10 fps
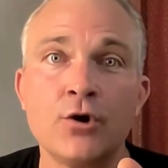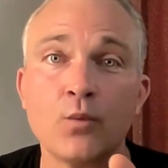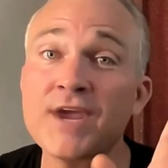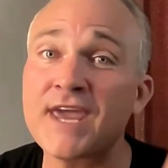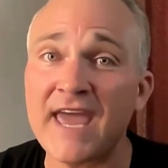
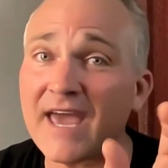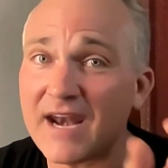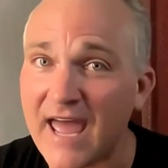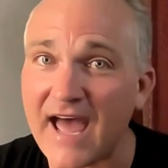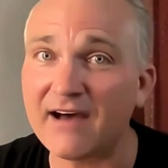We can't
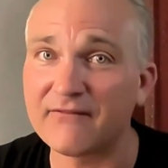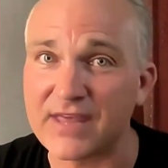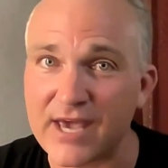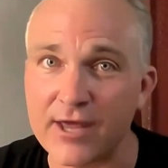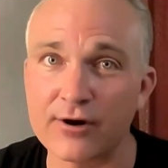have
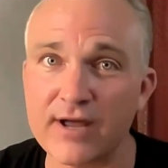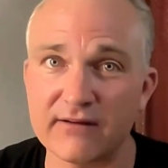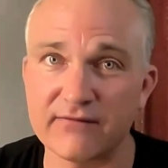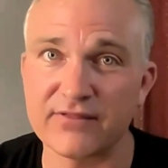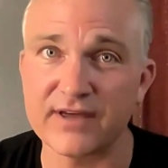the Internet
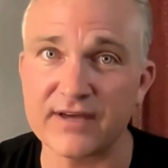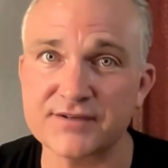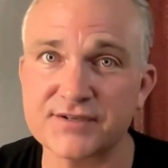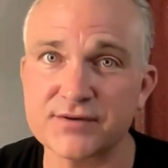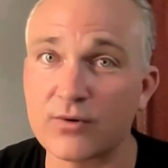of
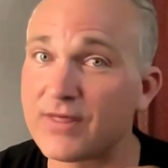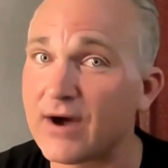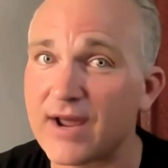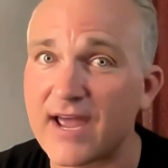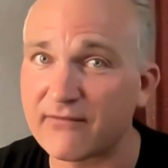Things
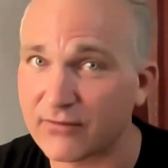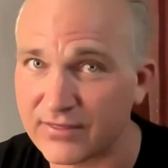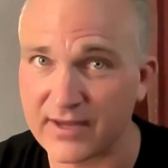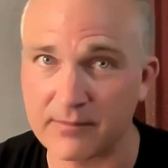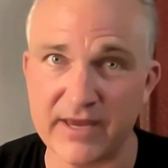without
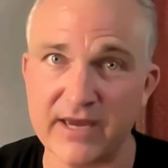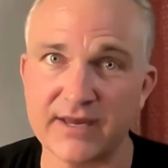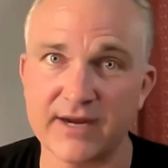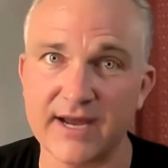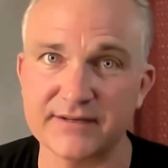everything being
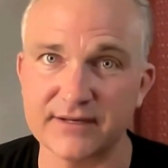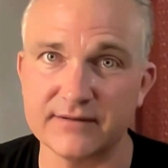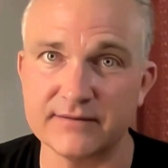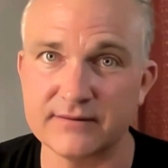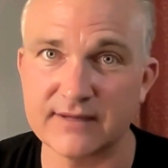connected.
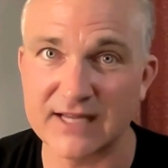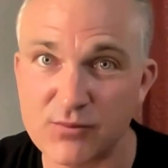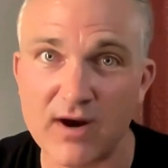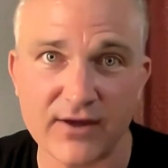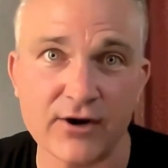That's
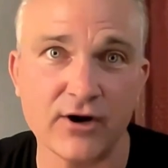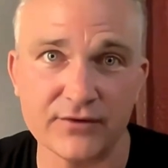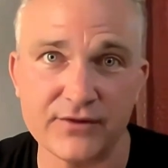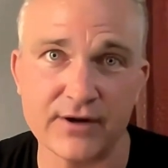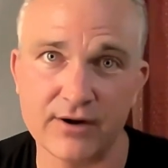why they
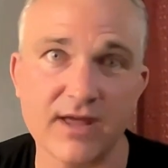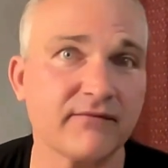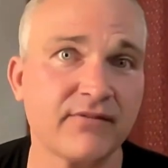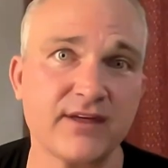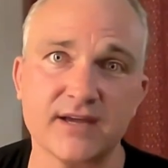call it the Internet
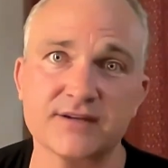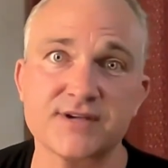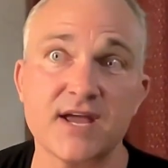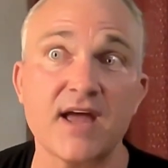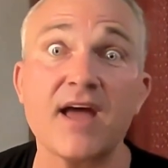of
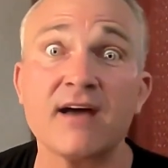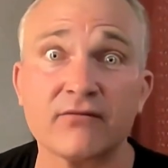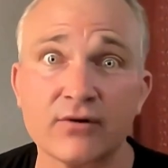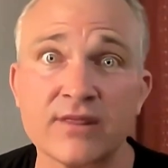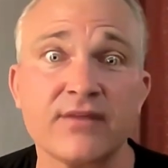Things.
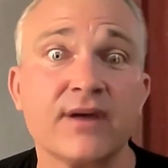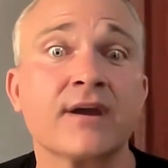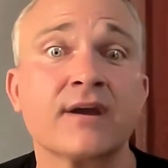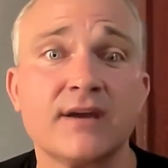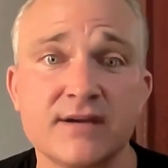
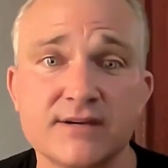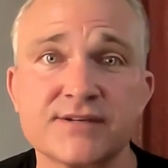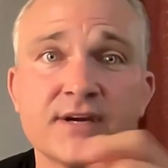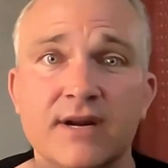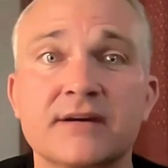Everything is
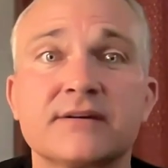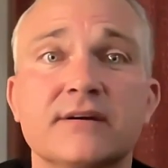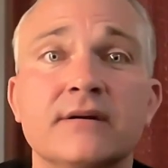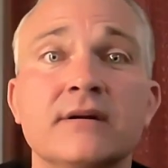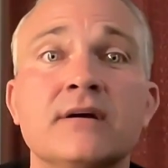connected.
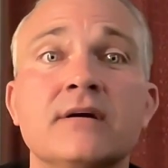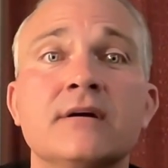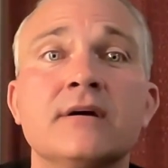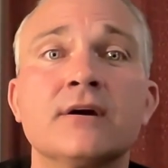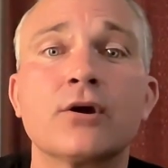
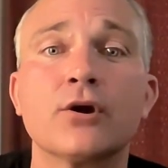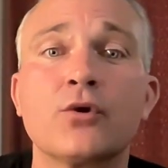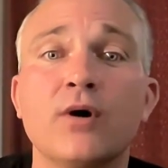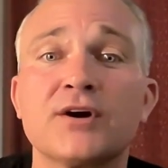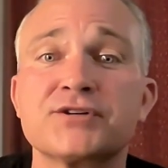Good
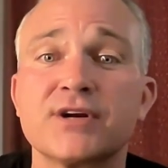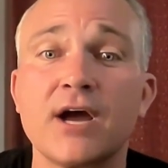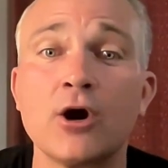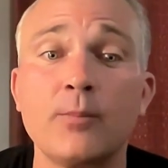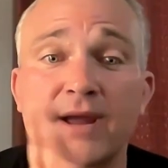question. I
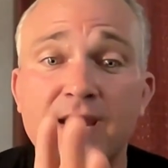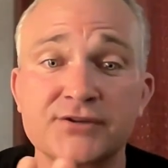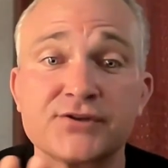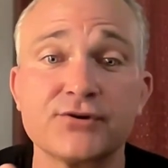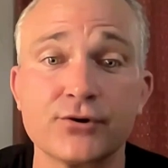hope I
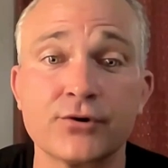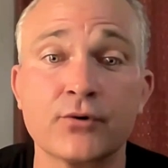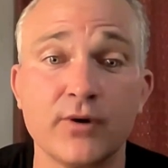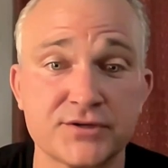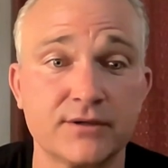answered your
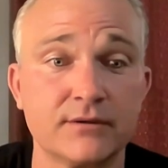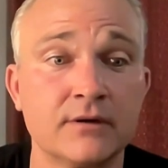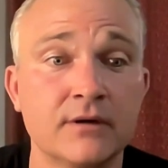question.